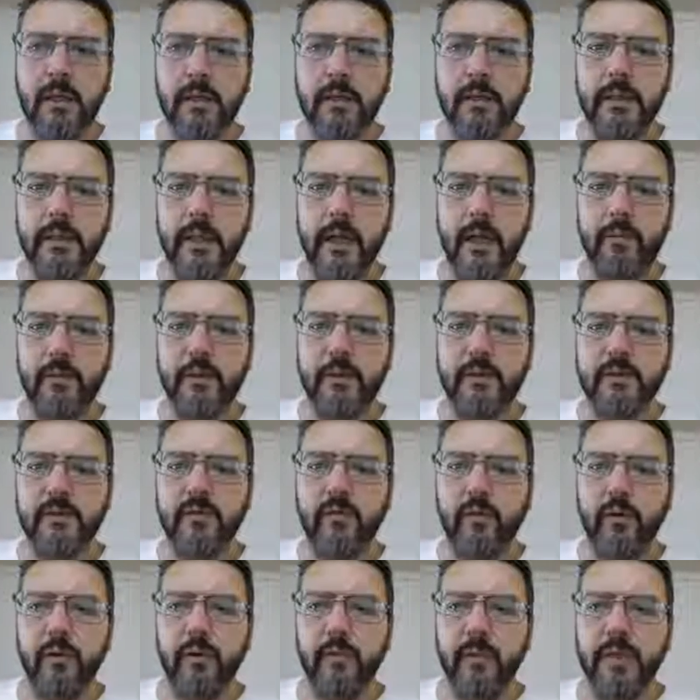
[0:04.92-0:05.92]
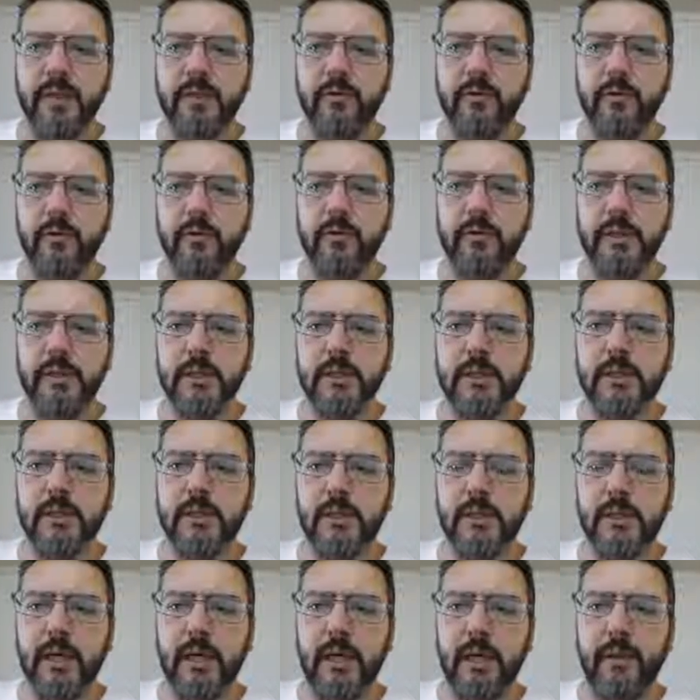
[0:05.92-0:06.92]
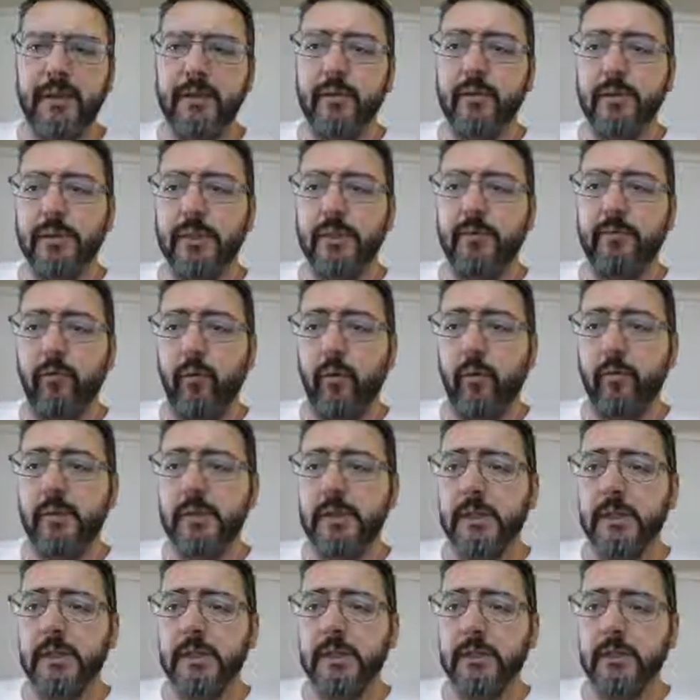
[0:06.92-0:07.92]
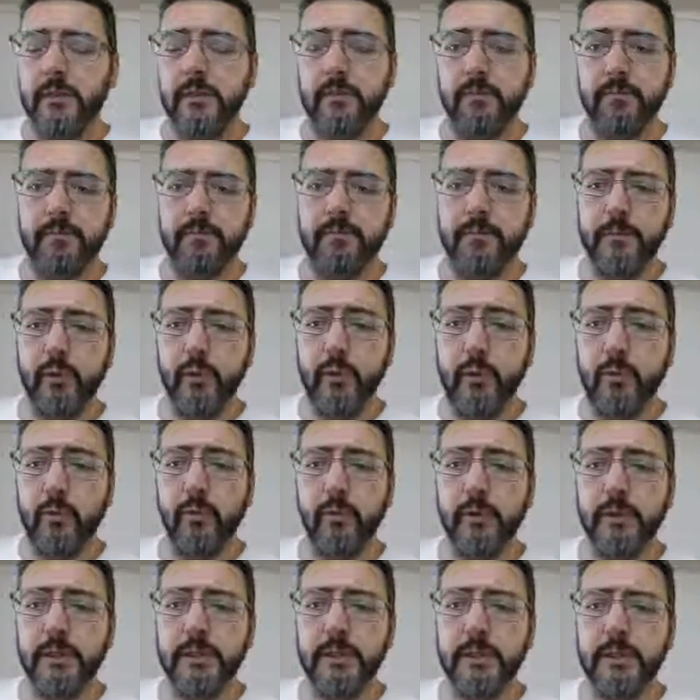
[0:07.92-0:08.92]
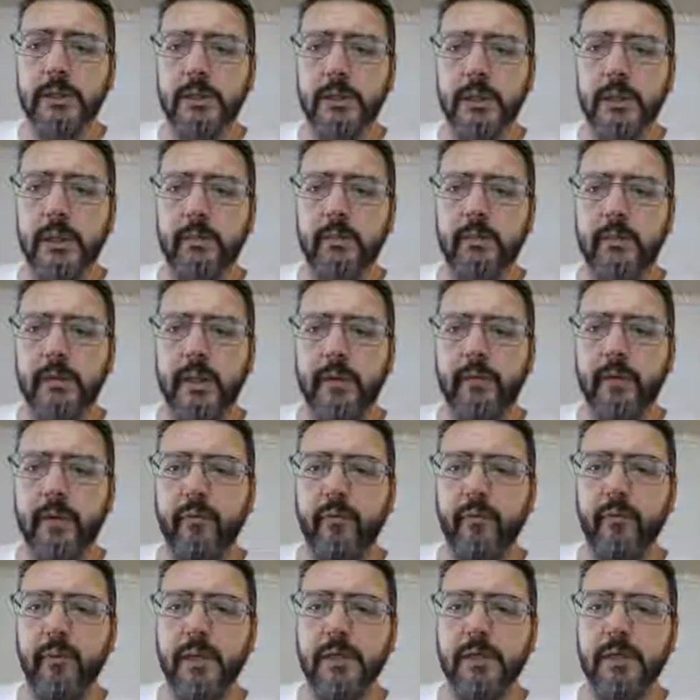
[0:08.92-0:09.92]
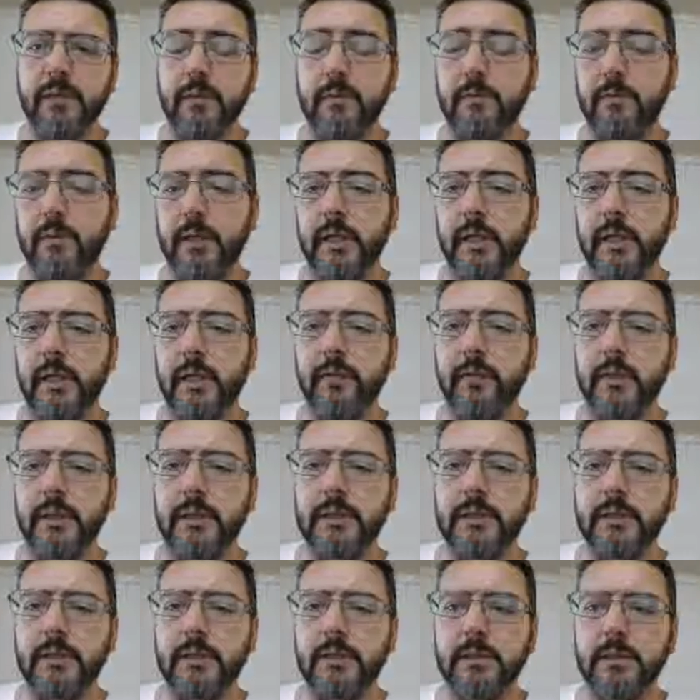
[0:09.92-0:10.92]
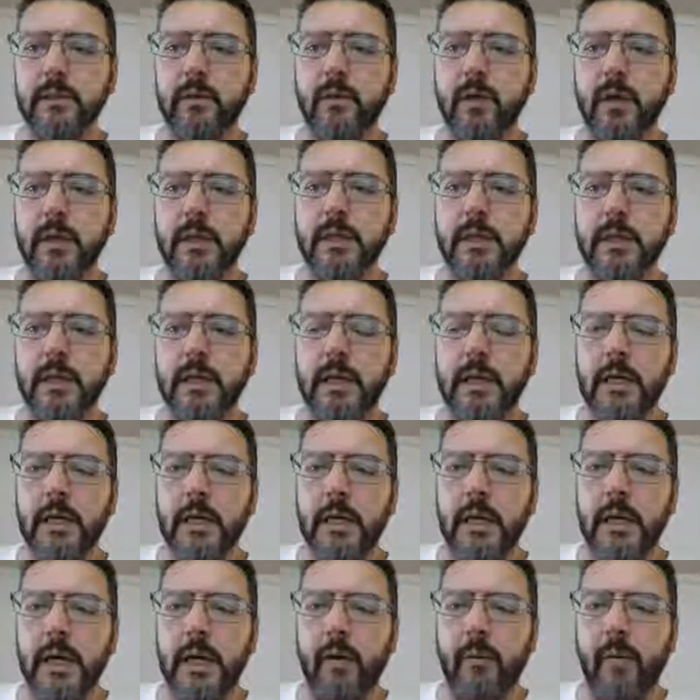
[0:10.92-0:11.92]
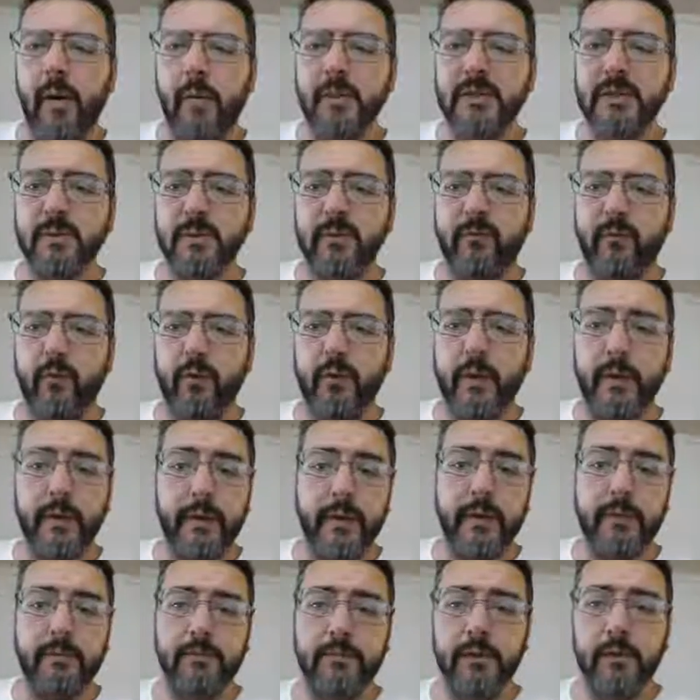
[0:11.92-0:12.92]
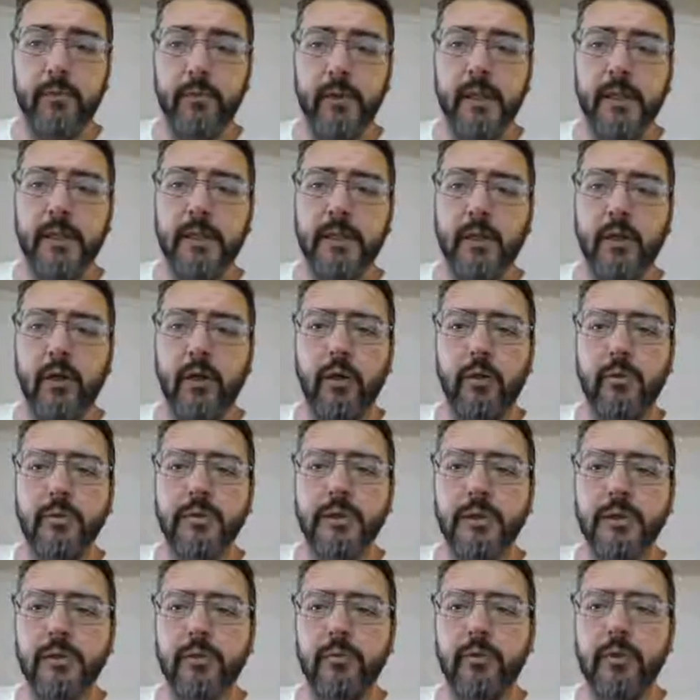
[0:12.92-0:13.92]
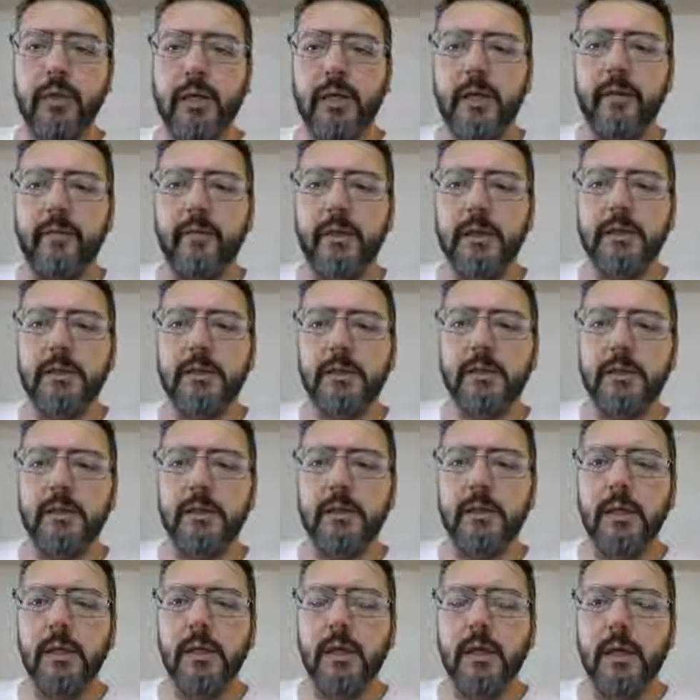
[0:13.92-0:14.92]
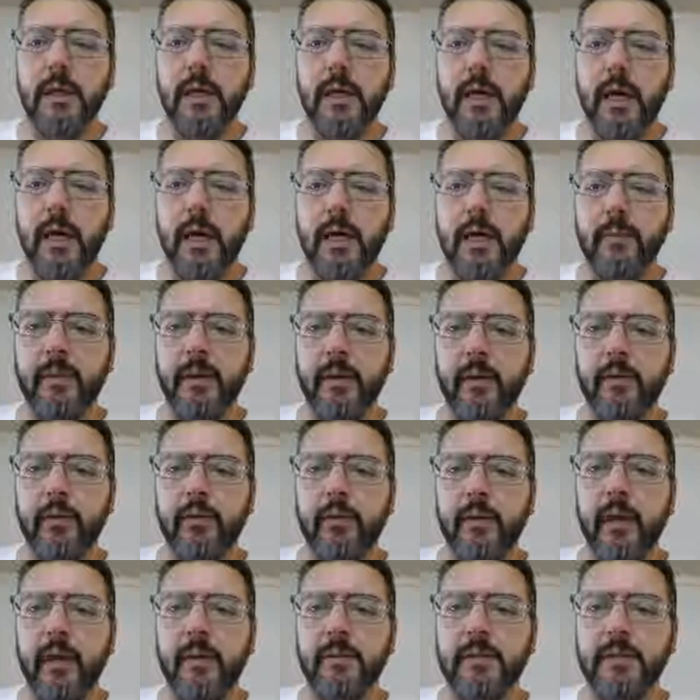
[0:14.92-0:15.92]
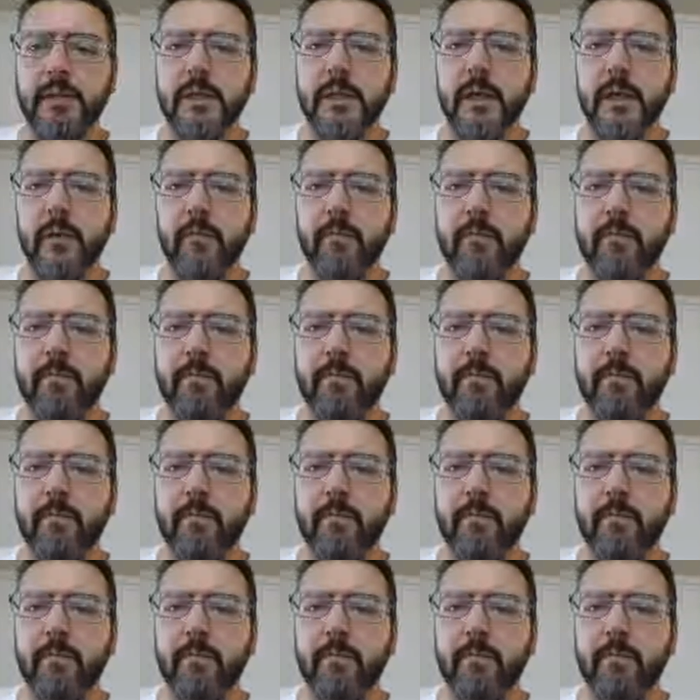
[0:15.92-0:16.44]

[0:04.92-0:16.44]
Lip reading: the operatives for the Maysville Police, I don't say informed because they're doing more than just giving information. They're planning evidence and so on. I mentioned before that they do break into homes, they do plan evidence and commit other crimes there.